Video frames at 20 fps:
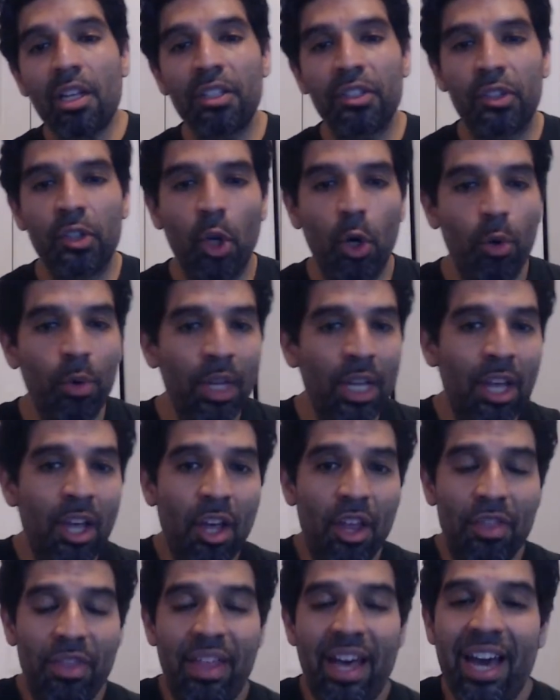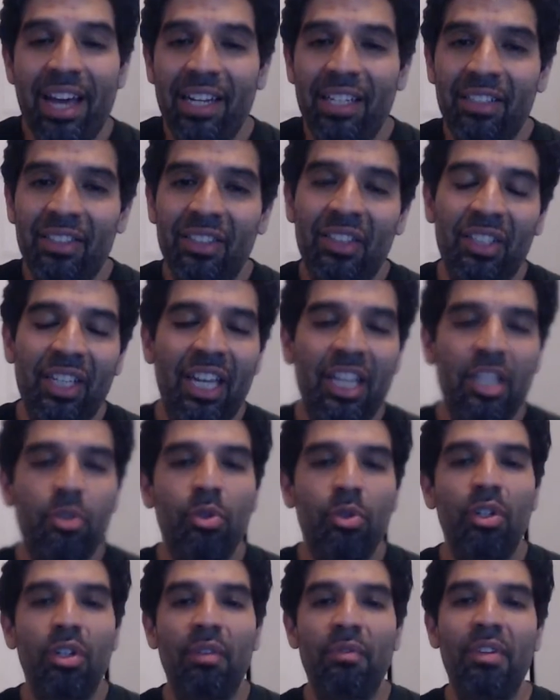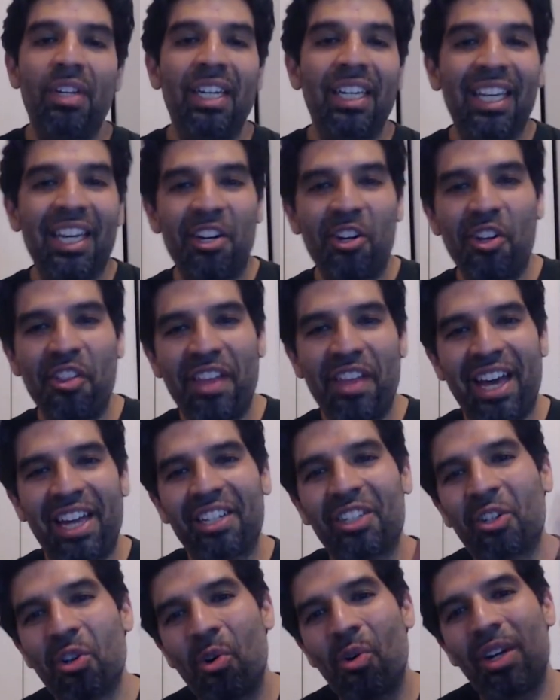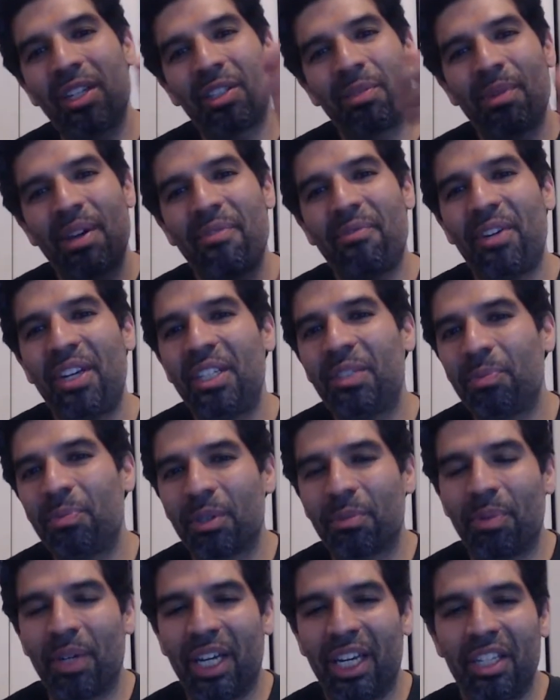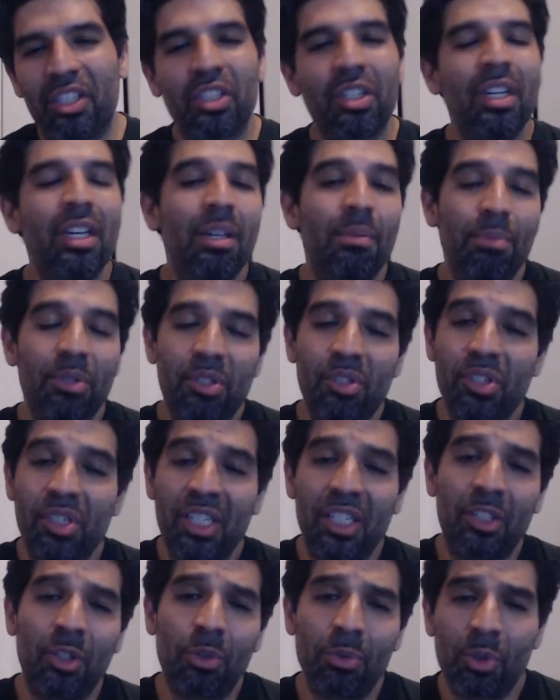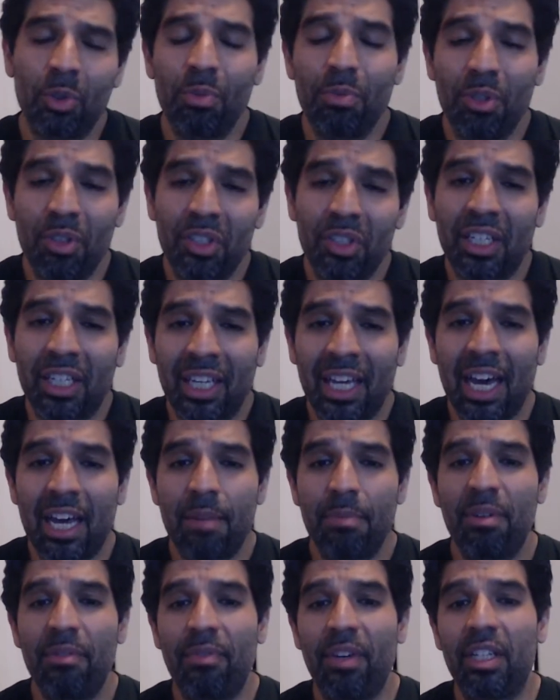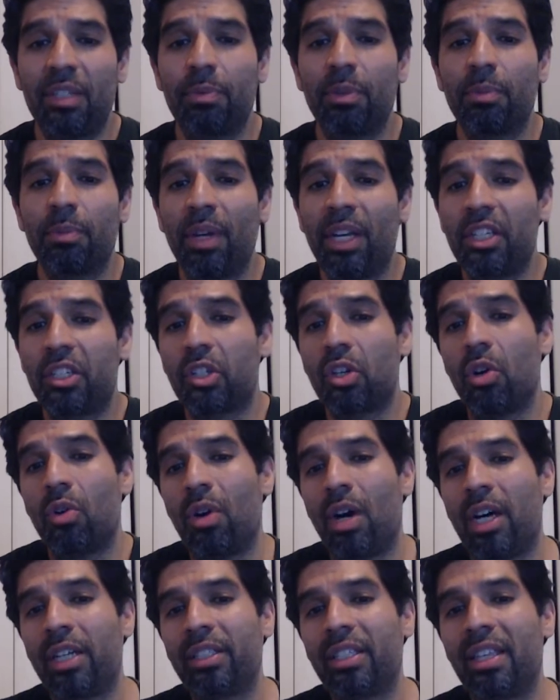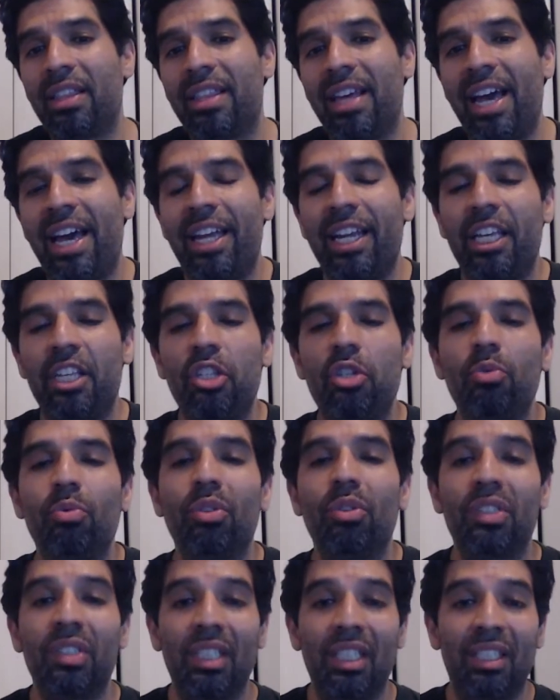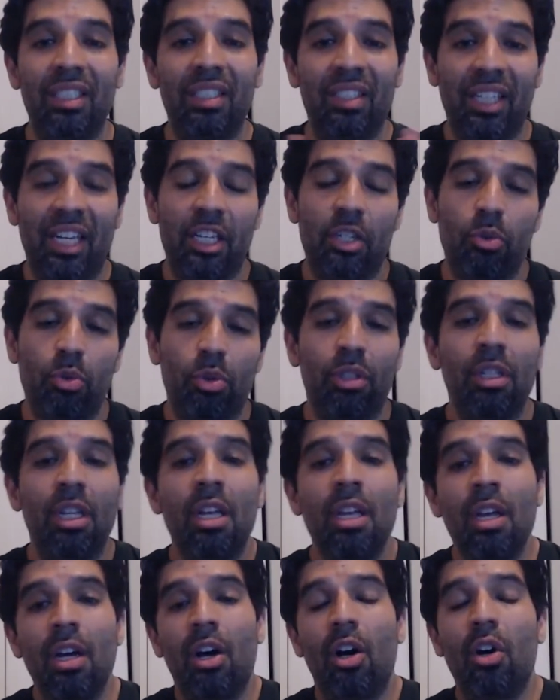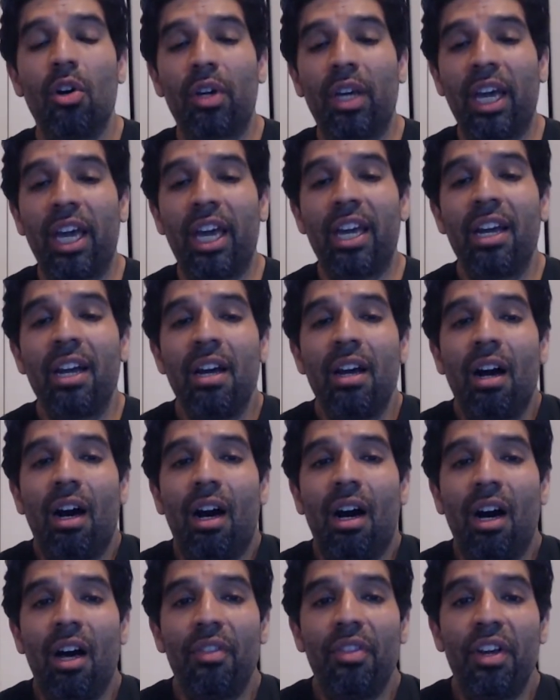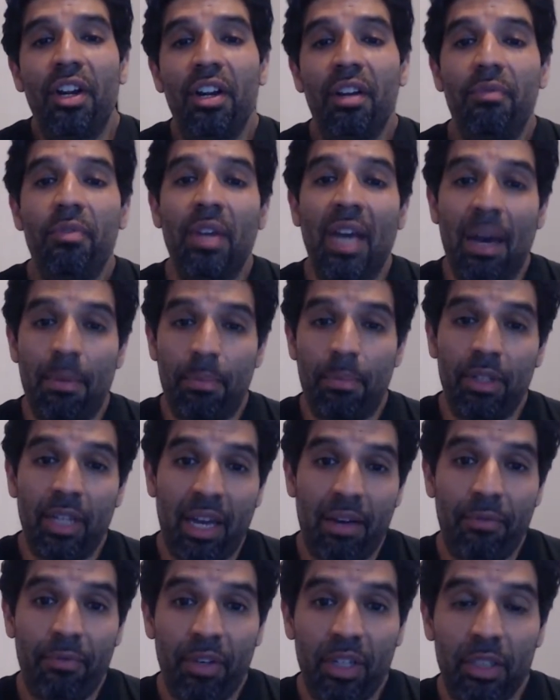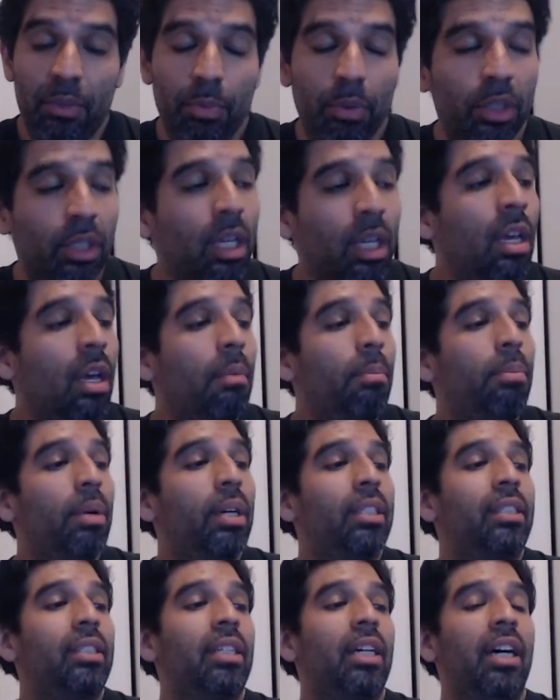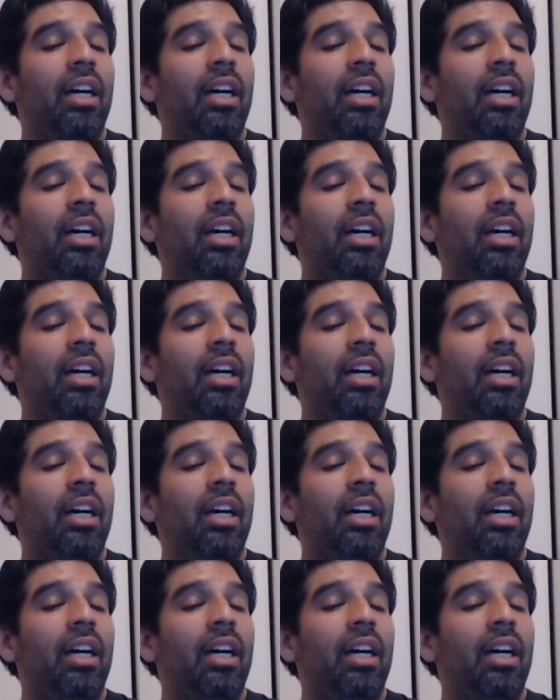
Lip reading: So that is the schedule. If you didn't get all that, go onto my Facebook page, Mr. C's Homeschool Music Academy Facebook page. Go onto that, and you will see the schedule, okay, on there if you happen to have Facebook. But